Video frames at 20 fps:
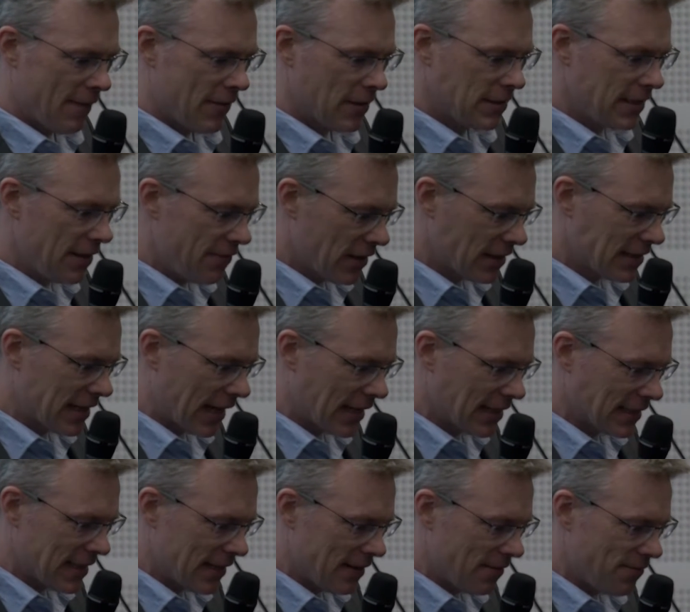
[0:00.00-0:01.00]
the chief
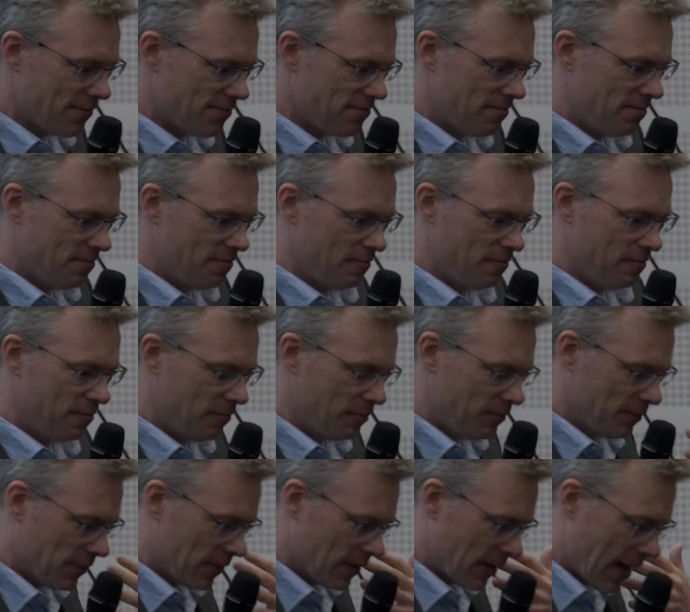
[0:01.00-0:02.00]
executive
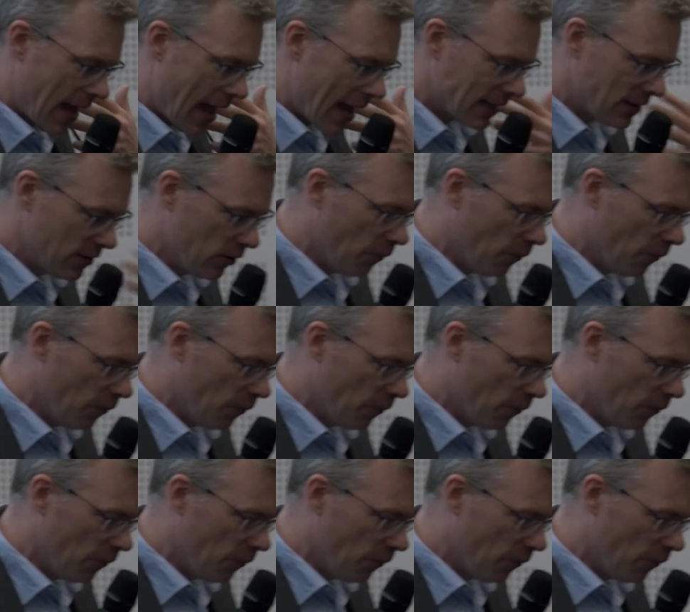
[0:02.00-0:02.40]
asked